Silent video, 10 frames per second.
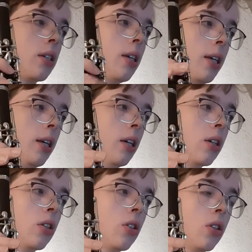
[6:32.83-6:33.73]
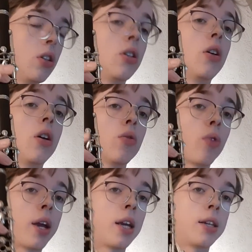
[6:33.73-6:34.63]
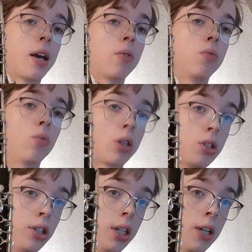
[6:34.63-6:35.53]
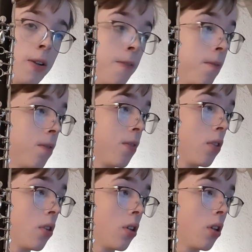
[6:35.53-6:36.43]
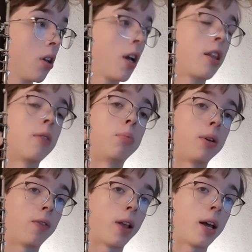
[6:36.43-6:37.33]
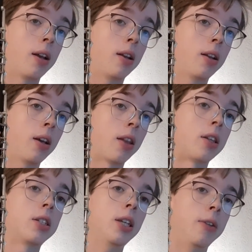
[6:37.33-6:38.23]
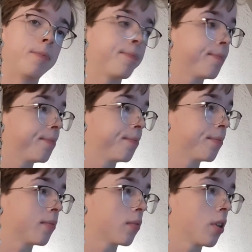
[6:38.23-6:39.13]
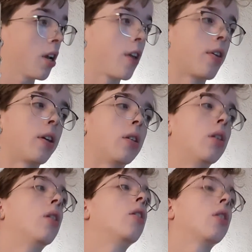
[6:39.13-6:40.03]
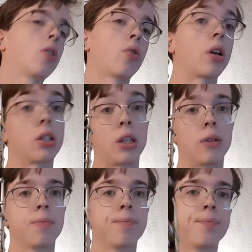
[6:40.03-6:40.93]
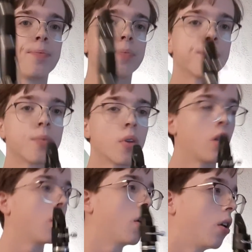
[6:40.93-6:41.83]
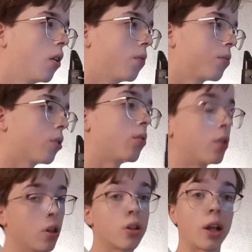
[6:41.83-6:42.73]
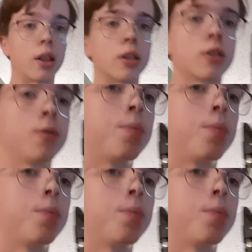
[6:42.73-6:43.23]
E, right hand down with G, and then B flat, and then C, and then going on to E. So it would look like this.